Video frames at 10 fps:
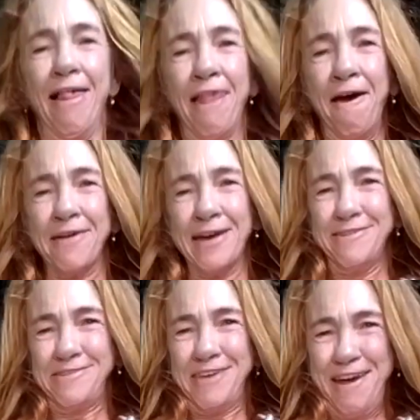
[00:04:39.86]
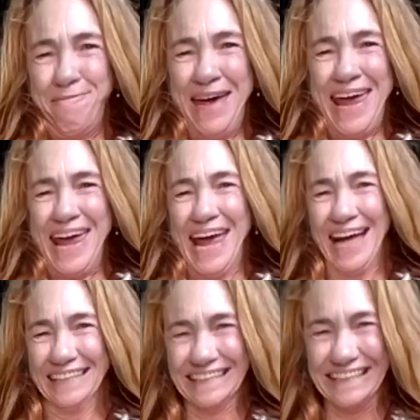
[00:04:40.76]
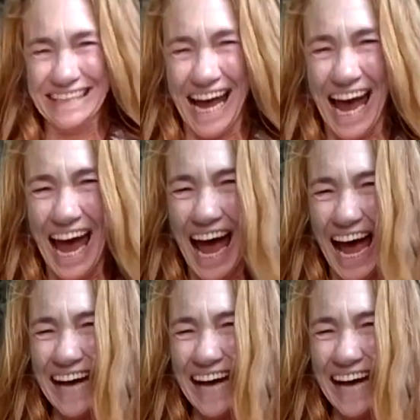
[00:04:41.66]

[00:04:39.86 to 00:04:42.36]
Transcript: Oh, why can you see me?